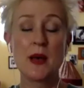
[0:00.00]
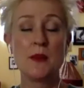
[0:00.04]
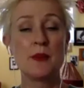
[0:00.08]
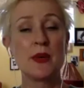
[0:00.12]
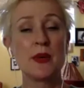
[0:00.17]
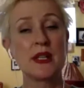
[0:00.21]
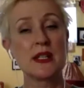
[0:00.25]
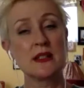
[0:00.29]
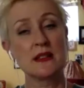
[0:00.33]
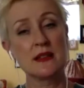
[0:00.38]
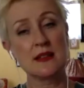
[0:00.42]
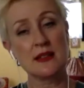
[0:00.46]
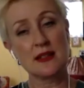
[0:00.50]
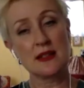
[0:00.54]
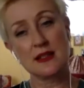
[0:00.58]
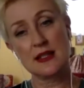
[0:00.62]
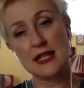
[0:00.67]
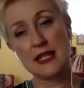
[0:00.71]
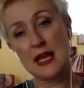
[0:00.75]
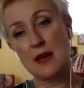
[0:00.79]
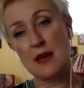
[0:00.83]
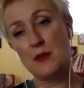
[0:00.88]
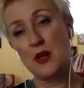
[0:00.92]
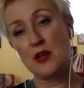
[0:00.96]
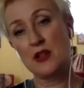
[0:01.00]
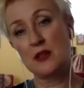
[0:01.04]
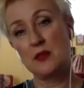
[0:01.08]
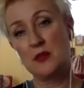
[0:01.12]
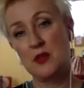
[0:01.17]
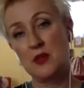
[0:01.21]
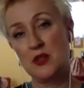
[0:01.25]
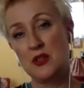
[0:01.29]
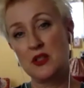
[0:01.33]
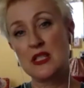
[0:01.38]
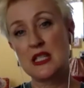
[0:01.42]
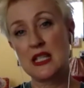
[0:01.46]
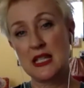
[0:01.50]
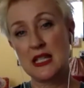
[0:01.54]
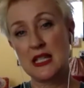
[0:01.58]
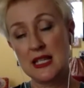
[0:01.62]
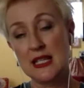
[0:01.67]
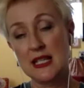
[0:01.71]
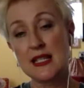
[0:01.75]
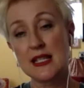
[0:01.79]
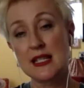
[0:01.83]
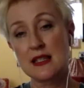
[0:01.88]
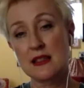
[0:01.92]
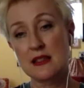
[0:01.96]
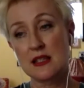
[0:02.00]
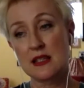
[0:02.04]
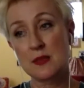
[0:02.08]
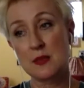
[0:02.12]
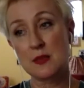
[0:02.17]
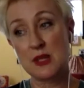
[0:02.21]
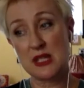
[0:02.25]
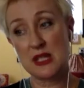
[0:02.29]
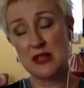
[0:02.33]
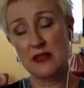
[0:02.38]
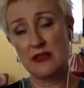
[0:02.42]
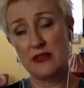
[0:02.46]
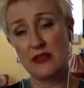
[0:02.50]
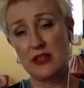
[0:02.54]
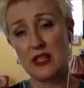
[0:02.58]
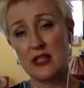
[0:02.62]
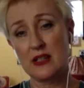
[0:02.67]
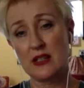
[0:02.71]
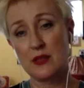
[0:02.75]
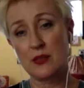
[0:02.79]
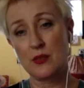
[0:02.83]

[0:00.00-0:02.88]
But Satmar community is specific